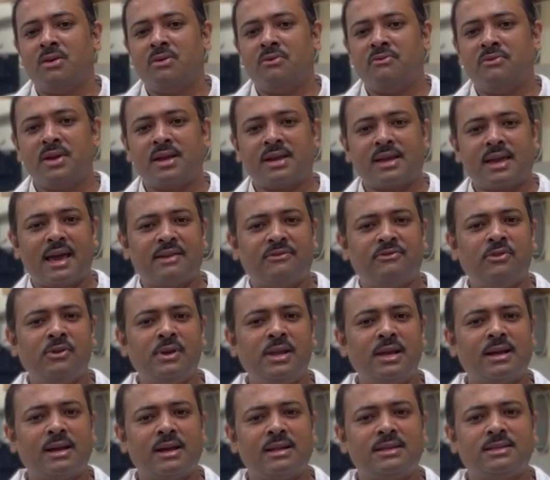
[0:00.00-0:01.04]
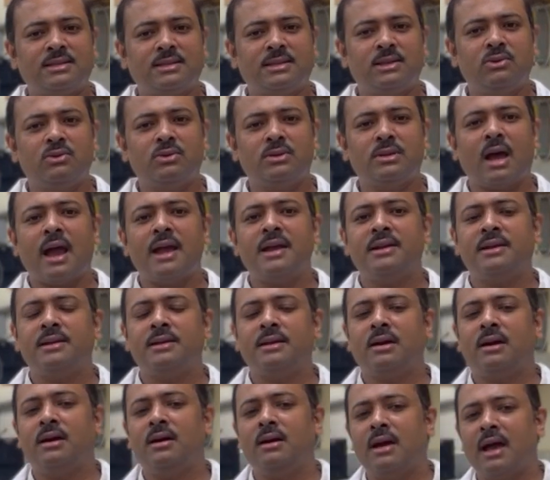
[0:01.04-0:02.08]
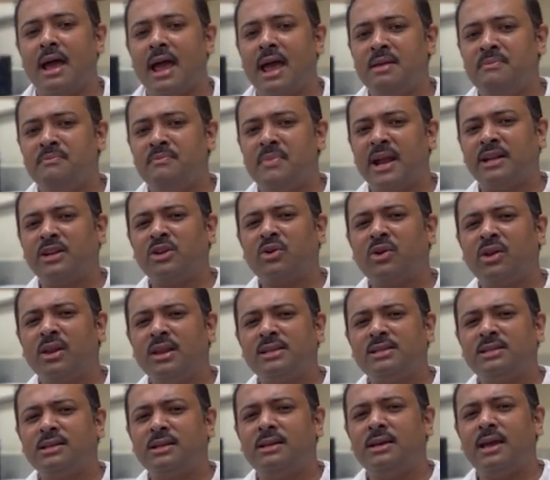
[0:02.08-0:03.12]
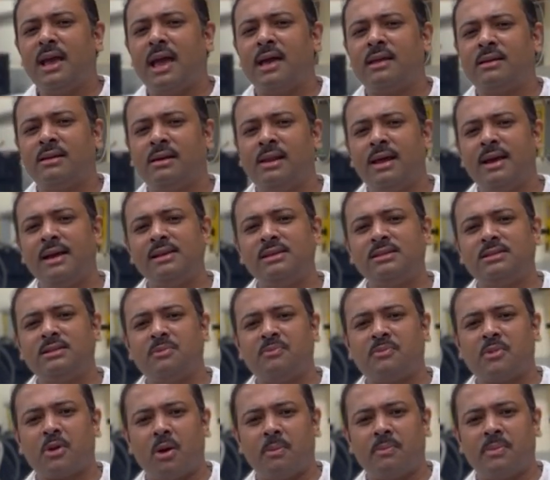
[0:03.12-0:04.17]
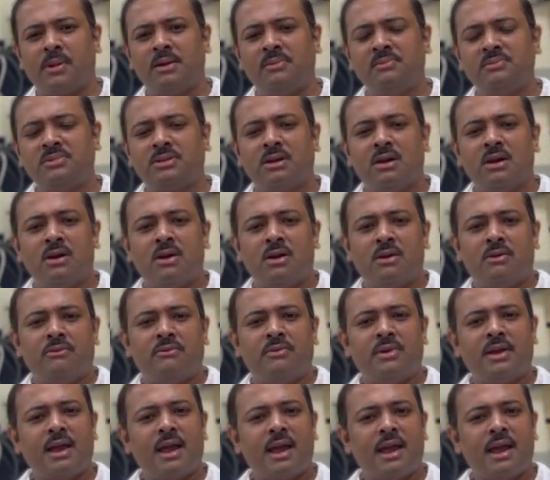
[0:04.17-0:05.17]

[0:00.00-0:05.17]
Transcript: We carefully conceived the idea and meticulously analyzed the problems we